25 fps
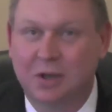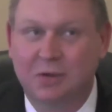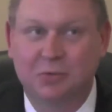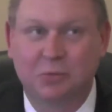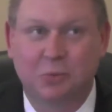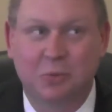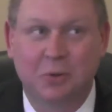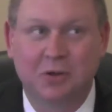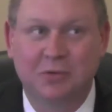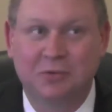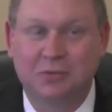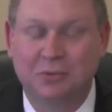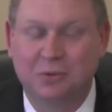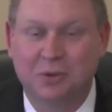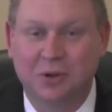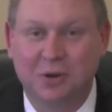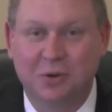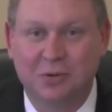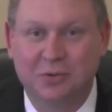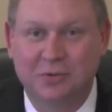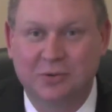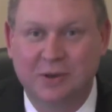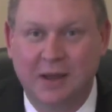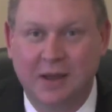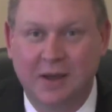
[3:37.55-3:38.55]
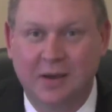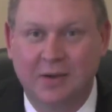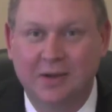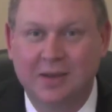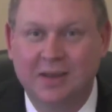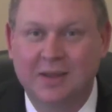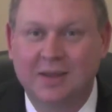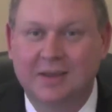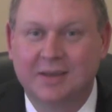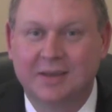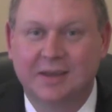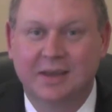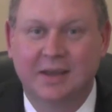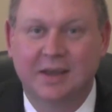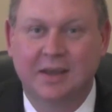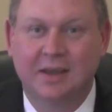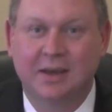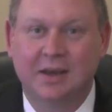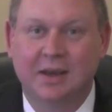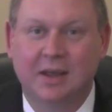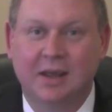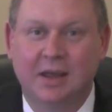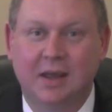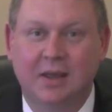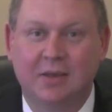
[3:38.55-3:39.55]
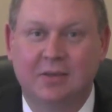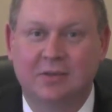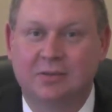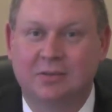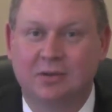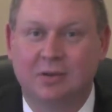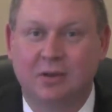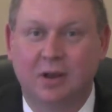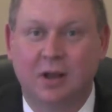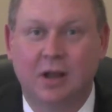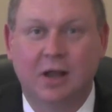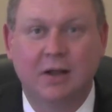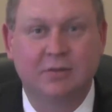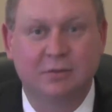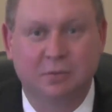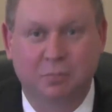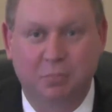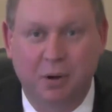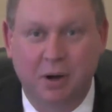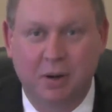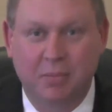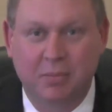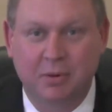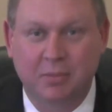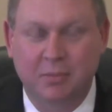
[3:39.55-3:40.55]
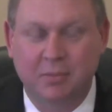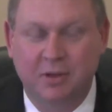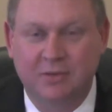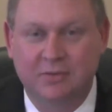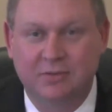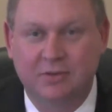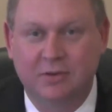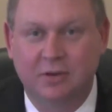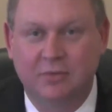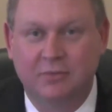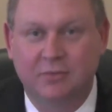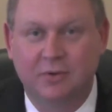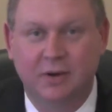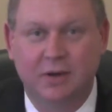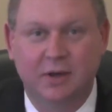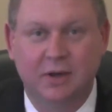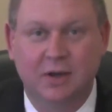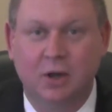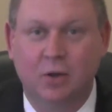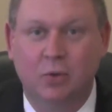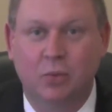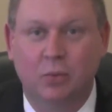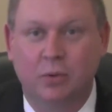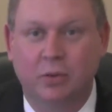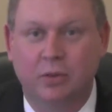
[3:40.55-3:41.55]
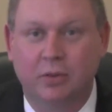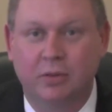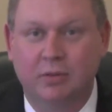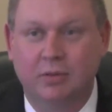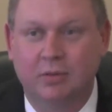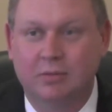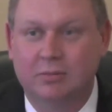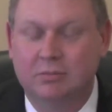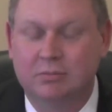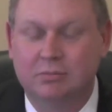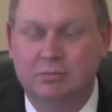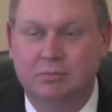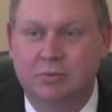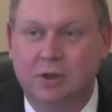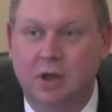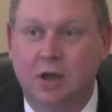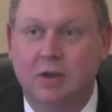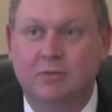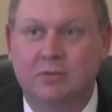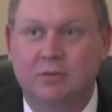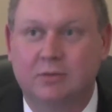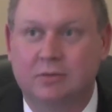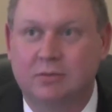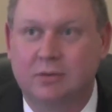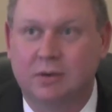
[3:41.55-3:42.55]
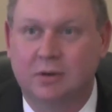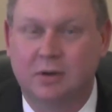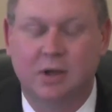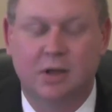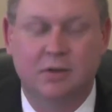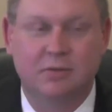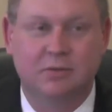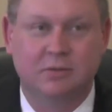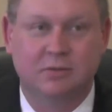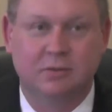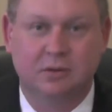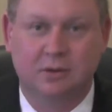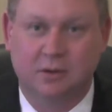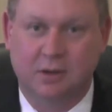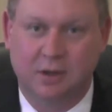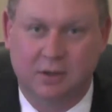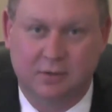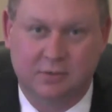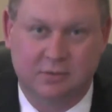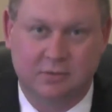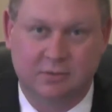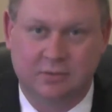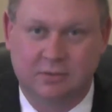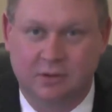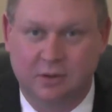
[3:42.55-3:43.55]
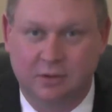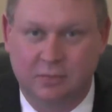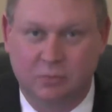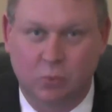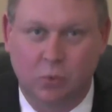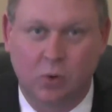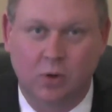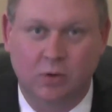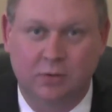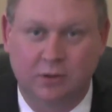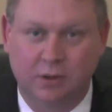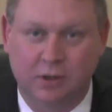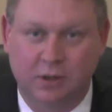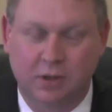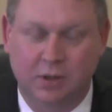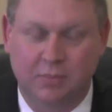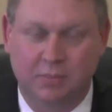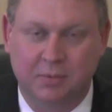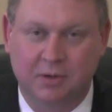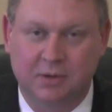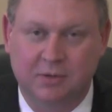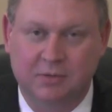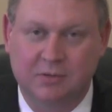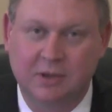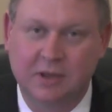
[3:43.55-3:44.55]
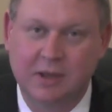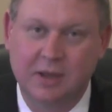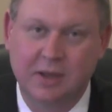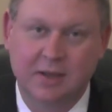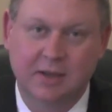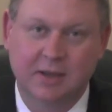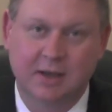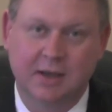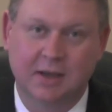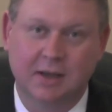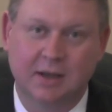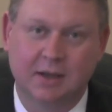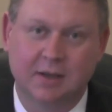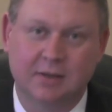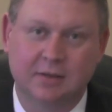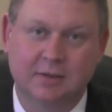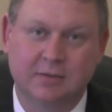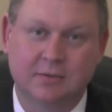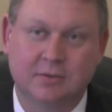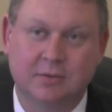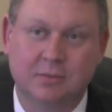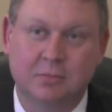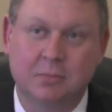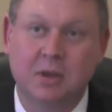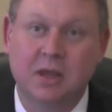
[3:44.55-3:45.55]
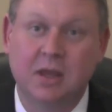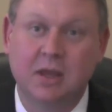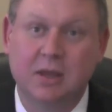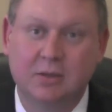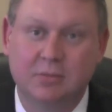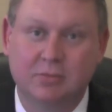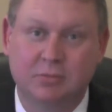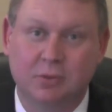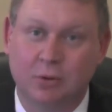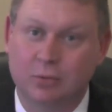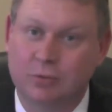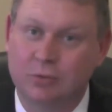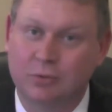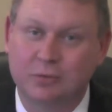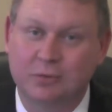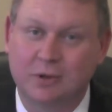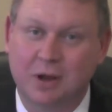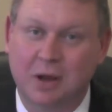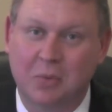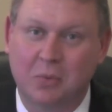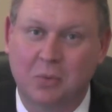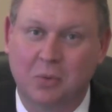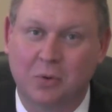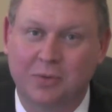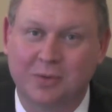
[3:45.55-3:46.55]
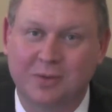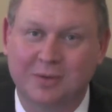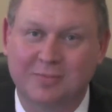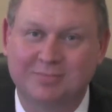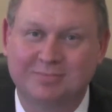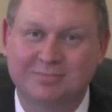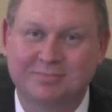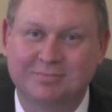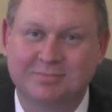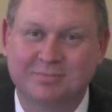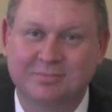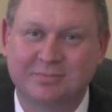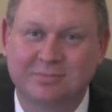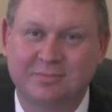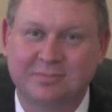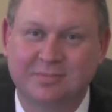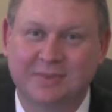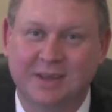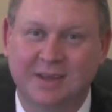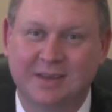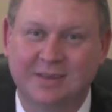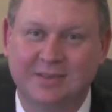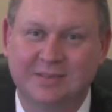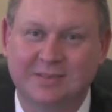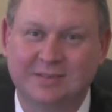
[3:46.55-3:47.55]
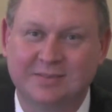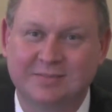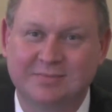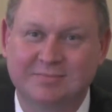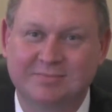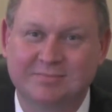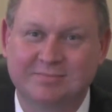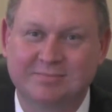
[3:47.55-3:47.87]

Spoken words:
22 years now and has lots of property myself and dealt with dozens and dozens and dozens of warranty companies. To me, they're just not worth it. Thanks.